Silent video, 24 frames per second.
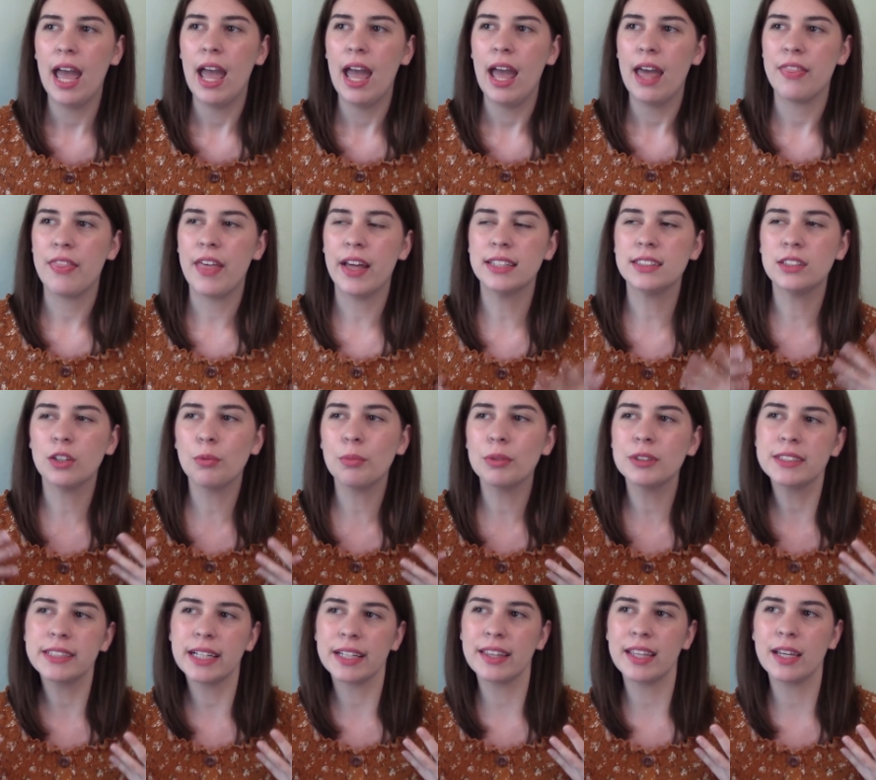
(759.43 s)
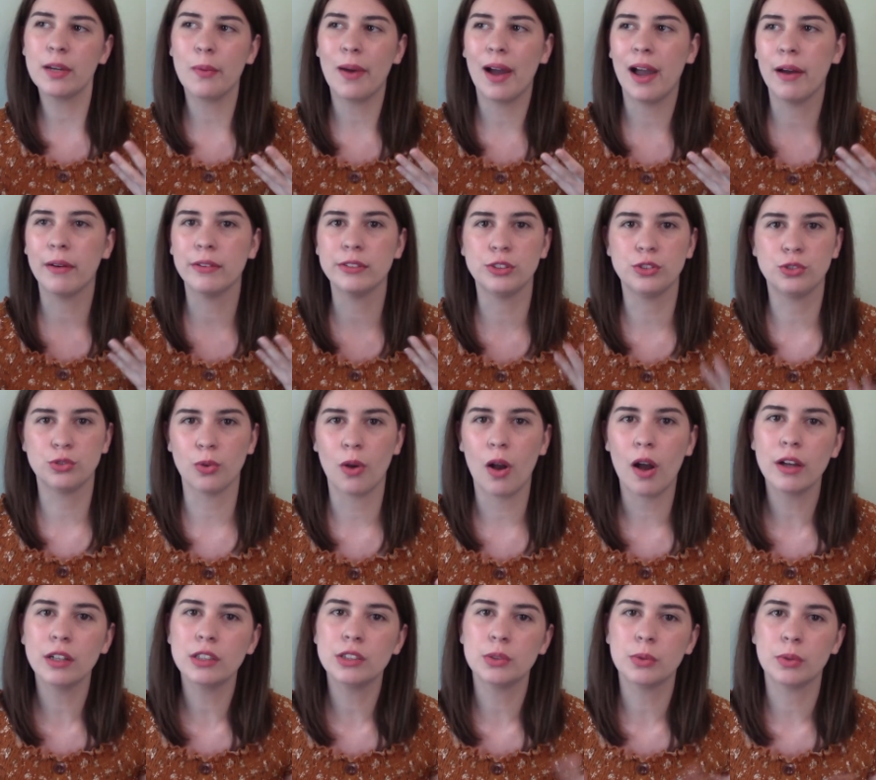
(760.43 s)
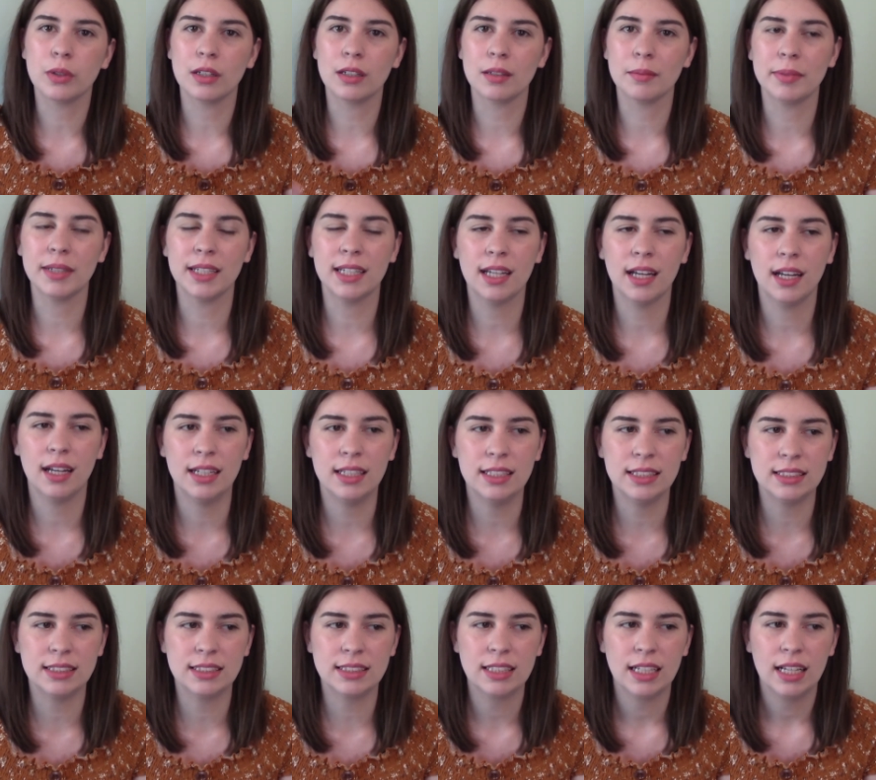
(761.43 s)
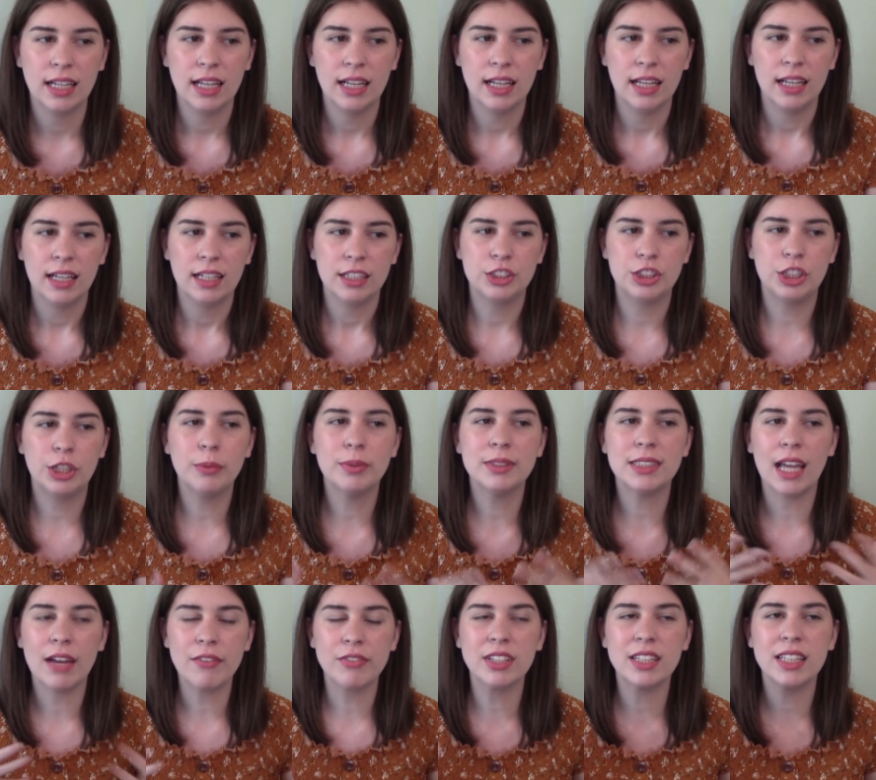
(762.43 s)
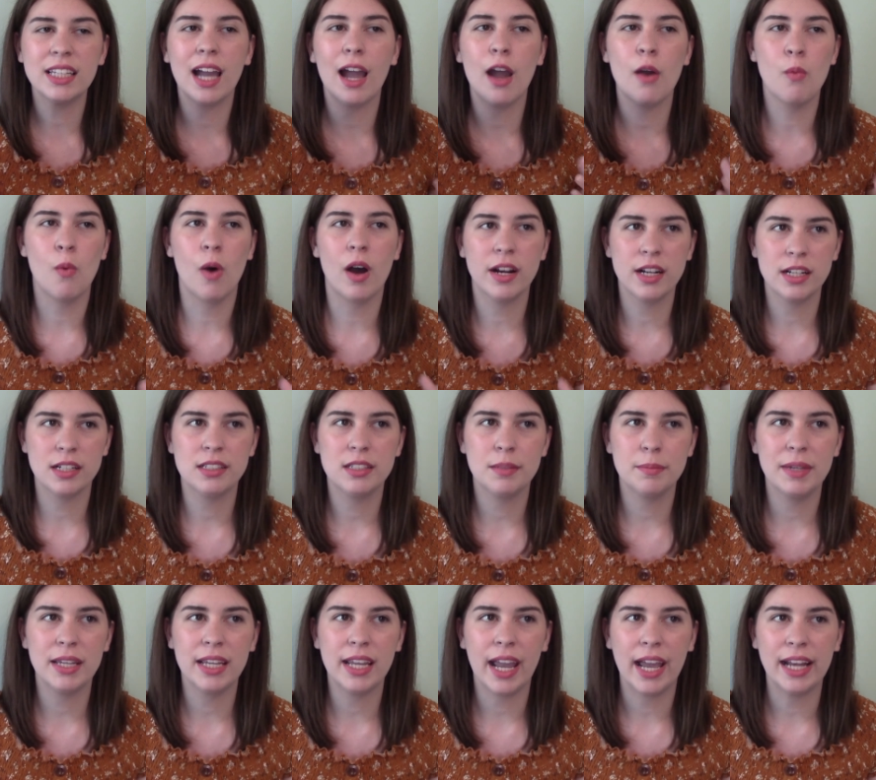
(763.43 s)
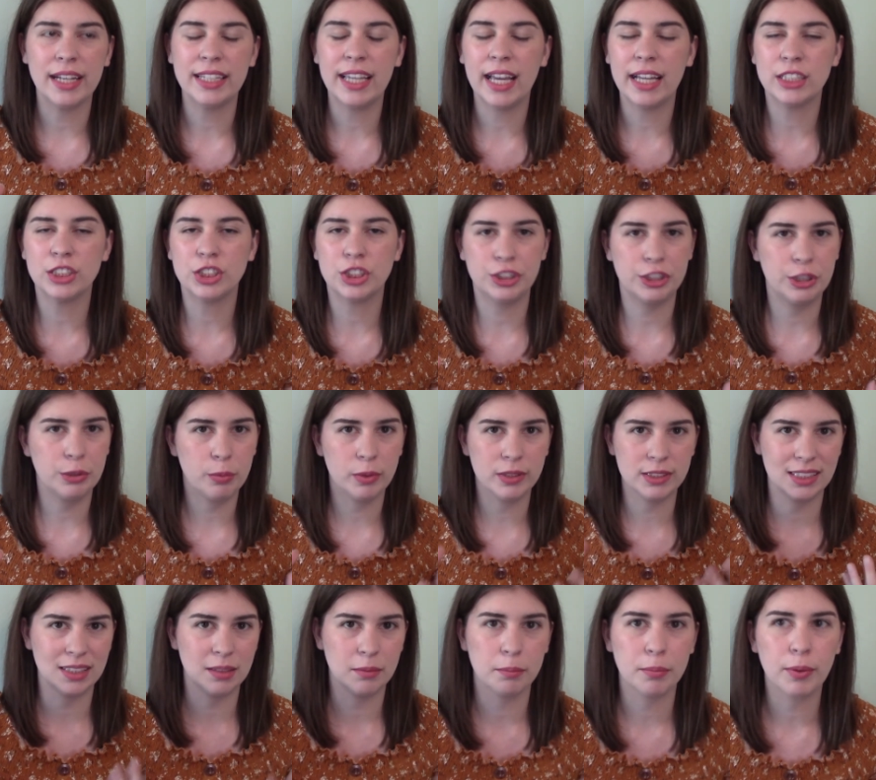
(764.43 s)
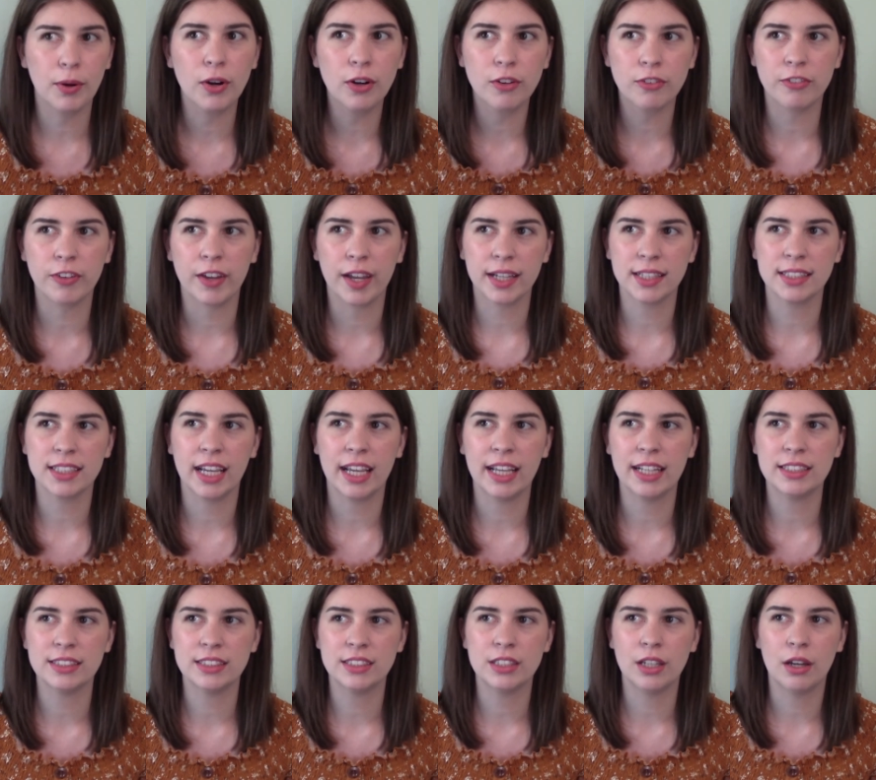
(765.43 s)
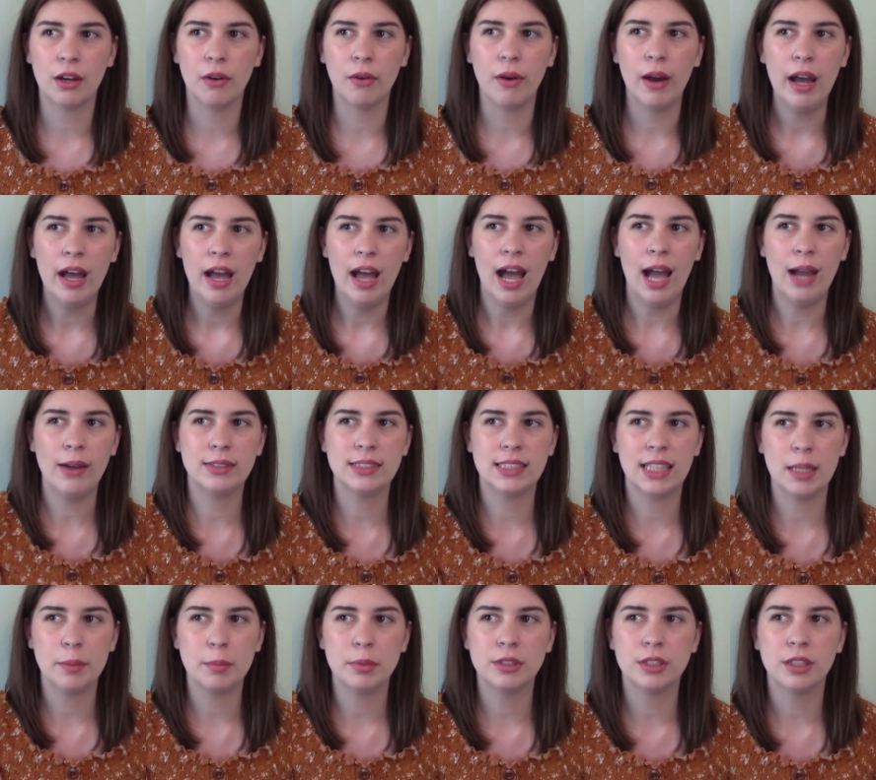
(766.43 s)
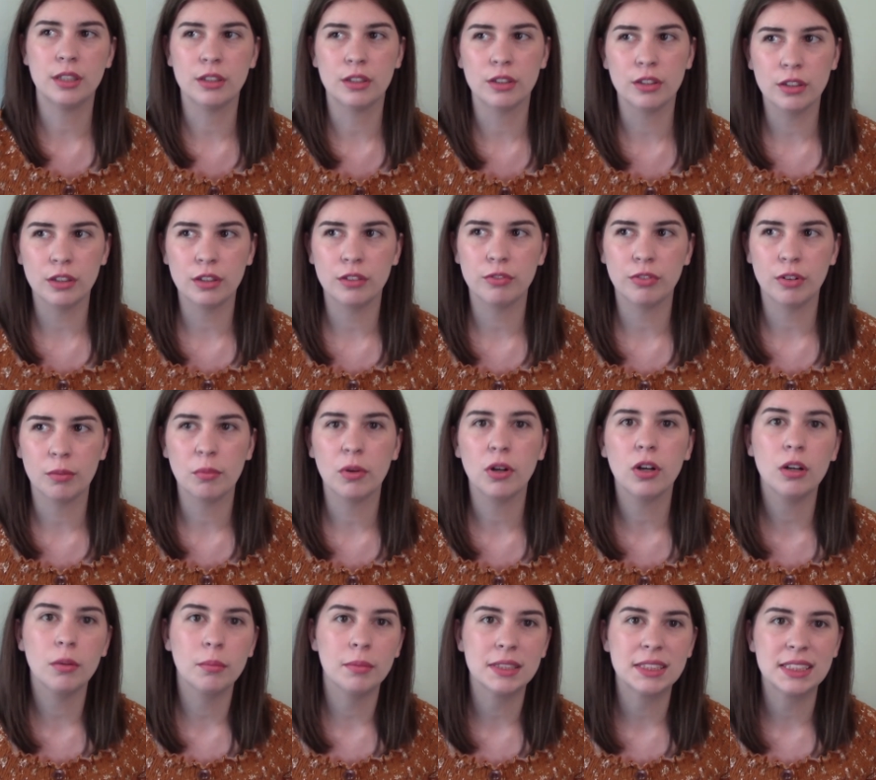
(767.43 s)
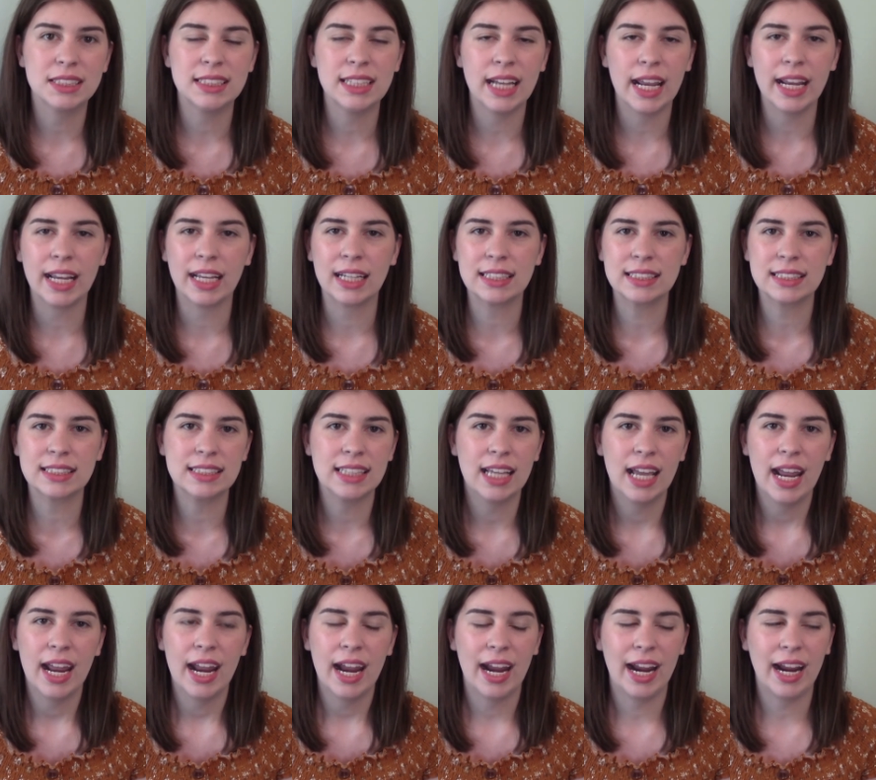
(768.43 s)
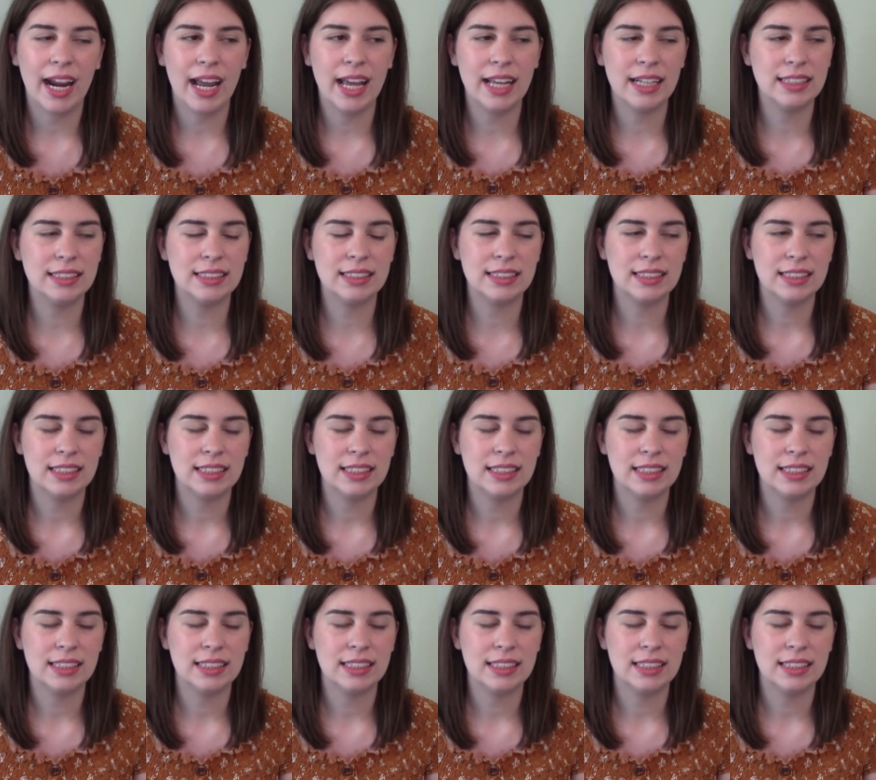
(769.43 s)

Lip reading: that's almost, I think, why I was drawn to her, because she was everything I wanted to be, and yet she wasn't perfect. And so I was able to learn from her mistakes. And